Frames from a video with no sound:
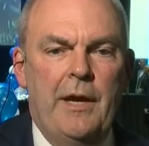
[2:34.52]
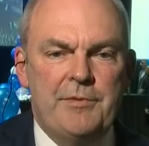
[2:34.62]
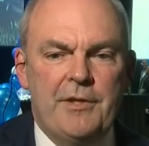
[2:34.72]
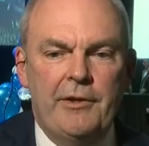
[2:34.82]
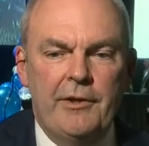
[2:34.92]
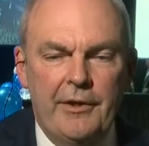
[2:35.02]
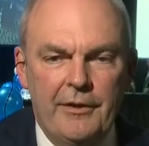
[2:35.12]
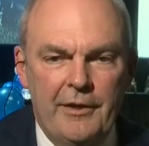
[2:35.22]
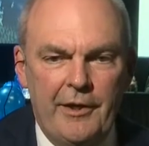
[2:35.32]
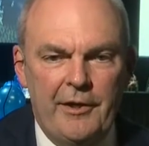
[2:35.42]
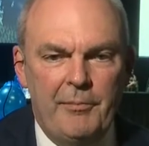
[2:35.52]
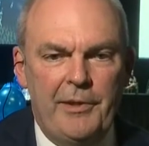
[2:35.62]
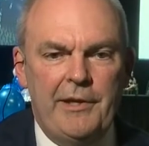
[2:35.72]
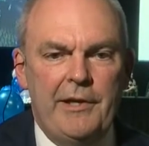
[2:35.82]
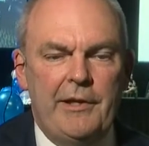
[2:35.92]
Absolutely, and I
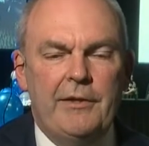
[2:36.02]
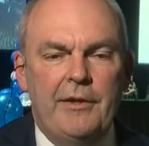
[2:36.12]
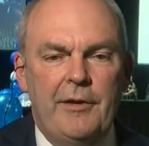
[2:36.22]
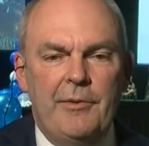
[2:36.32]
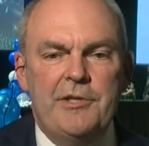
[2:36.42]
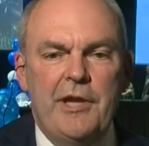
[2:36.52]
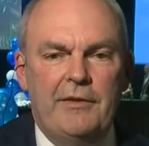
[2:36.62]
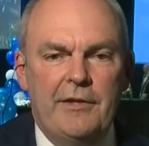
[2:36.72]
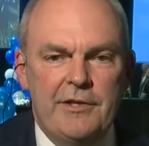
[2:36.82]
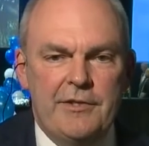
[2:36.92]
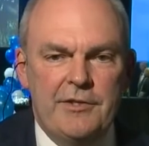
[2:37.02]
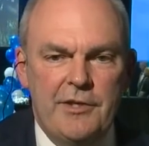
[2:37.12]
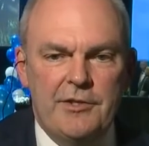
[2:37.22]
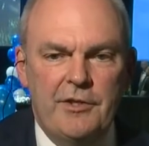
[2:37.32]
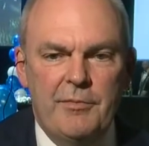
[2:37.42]
completely uh, reject any
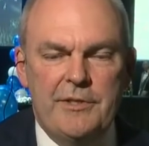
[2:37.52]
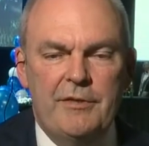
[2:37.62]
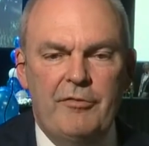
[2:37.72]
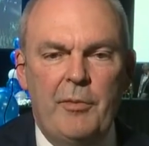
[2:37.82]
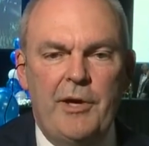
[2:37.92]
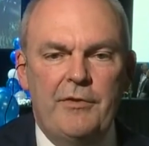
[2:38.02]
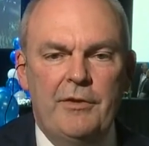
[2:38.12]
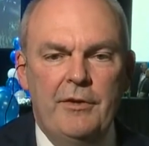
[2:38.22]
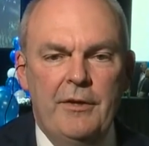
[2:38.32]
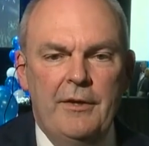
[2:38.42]
suggestion of misinformation.